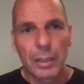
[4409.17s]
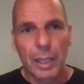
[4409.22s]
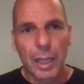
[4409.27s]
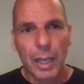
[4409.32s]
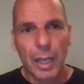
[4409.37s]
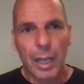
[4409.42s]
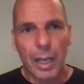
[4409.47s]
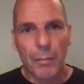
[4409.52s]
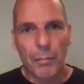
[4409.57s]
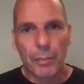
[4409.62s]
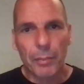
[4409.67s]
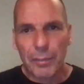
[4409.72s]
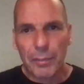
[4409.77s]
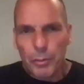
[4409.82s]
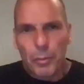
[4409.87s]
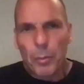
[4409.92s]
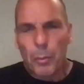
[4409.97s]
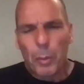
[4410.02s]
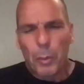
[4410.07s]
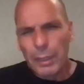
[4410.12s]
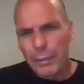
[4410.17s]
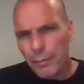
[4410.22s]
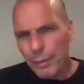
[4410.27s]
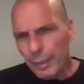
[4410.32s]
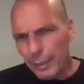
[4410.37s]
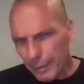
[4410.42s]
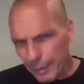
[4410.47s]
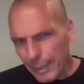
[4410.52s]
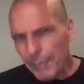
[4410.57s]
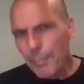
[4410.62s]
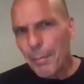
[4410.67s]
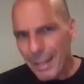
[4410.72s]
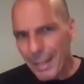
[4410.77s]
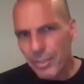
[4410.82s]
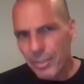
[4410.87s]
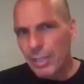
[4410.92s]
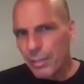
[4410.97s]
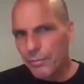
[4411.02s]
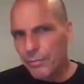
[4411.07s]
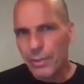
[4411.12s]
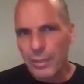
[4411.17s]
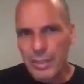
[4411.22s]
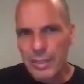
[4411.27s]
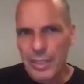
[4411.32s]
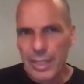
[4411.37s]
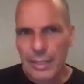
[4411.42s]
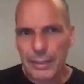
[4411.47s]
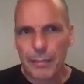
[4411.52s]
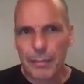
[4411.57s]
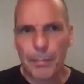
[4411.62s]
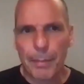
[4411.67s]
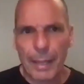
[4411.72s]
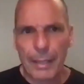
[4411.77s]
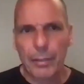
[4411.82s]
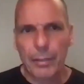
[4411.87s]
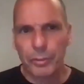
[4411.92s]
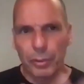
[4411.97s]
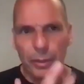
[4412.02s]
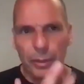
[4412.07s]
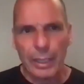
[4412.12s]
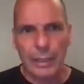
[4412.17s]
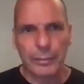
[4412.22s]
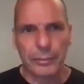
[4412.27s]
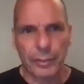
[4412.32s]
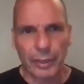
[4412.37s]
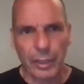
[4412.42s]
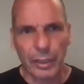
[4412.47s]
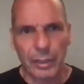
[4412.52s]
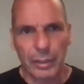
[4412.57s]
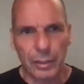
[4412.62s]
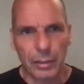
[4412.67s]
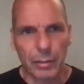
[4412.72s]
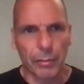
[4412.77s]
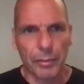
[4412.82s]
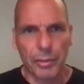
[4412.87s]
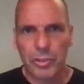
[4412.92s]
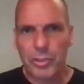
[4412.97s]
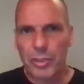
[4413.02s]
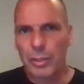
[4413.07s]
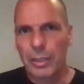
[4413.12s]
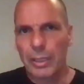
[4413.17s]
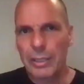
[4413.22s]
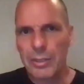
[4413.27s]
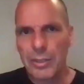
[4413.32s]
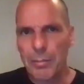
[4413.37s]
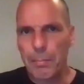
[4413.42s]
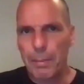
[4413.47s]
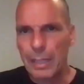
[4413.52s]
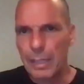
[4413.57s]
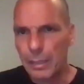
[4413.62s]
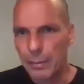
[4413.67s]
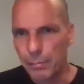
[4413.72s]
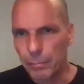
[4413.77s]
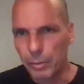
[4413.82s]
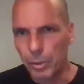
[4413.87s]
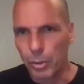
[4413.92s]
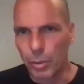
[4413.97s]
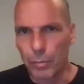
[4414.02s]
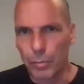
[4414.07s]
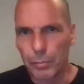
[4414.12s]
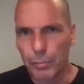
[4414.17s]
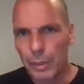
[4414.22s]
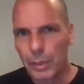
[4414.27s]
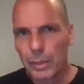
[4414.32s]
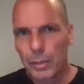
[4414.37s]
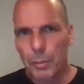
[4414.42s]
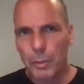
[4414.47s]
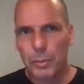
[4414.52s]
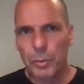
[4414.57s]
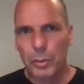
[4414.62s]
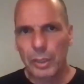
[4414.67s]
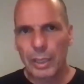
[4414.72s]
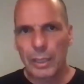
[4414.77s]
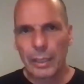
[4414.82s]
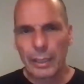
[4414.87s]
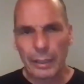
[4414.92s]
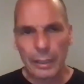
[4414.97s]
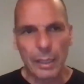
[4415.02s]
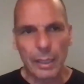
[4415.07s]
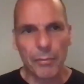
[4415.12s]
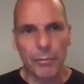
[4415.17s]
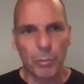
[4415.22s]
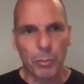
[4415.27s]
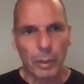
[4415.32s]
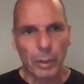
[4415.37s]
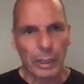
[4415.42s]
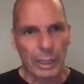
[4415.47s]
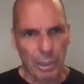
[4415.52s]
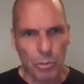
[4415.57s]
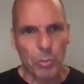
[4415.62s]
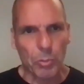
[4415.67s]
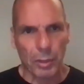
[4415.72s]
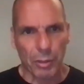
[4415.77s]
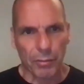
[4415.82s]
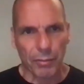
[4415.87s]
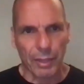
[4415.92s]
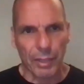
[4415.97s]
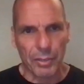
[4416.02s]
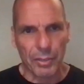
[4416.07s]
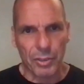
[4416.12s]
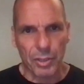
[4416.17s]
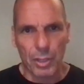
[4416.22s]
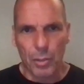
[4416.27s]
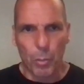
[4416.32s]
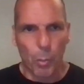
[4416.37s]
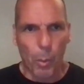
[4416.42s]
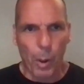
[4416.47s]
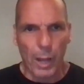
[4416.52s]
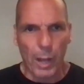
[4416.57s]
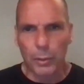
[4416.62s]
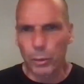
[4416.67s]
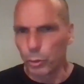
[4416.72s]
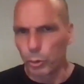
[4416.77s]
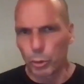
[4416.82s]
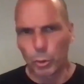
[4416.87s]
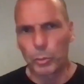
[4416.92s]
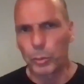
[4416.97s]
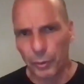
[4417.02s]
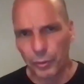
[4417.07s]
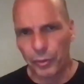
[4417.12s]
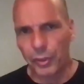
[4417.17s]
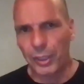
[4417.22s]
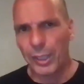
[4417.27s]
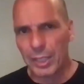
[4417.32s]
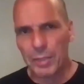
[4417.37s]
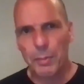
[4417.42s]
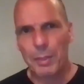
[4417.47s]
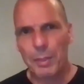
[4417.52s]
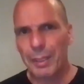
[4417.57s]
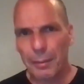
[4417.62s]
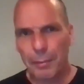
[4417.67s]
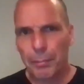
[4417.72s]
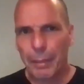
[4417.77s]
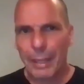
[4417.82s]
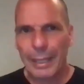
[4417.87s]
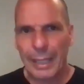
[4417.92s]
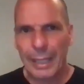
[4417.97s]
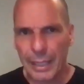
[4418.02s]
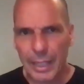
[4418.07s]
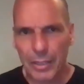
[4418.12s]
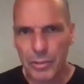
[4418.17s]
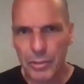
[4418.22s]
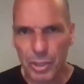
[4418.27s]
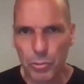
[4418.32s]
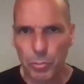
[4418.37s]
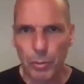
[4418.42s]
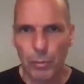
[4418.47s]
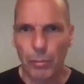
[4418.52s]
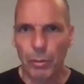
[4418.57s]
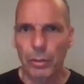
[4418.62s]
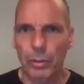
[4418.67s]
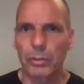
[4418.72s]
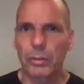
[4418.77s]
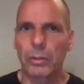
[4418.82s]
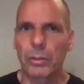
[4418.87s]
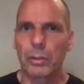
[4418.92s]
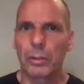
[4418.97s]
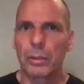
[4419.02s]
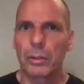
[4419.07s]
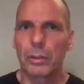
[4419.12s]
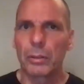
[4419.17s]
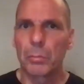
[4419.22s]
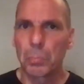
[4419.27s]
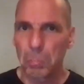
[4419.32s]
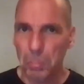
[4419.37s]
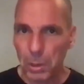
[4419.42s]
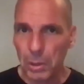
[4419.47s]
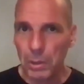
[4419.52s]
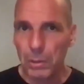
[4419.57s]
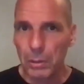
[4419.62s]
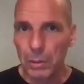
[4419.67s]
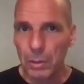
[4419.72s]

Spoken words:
Imagine if the central bank of your country or the ECB in Europe were to give each one of us one or two or three, as many bank accounts as we want. Huh?